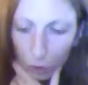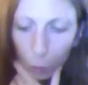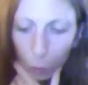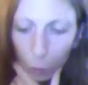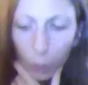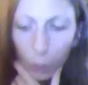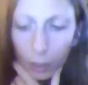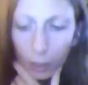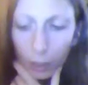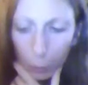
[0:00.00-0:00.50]

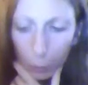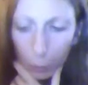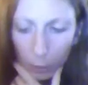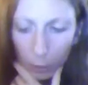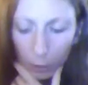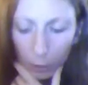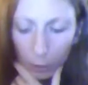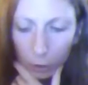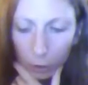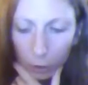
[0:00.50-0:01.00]
working with
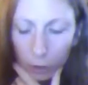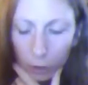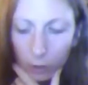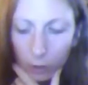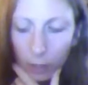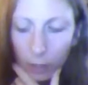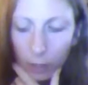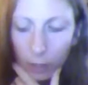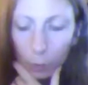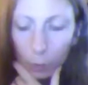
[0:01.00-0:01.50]
partners,
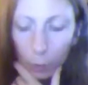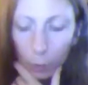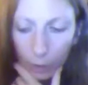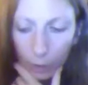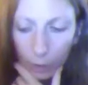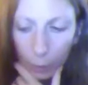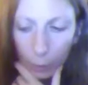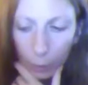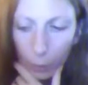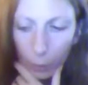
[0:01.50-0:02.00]

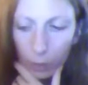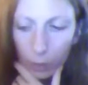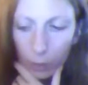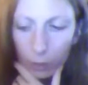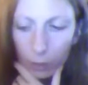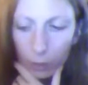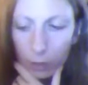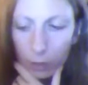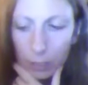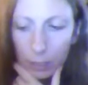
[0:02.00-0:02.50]
working
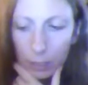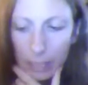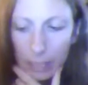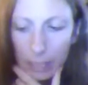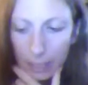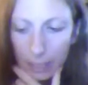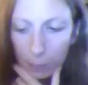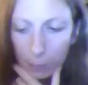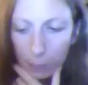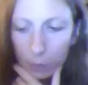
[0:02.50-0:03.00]
with
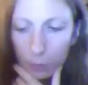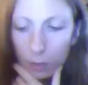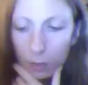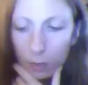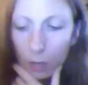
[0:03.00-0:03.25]
teams,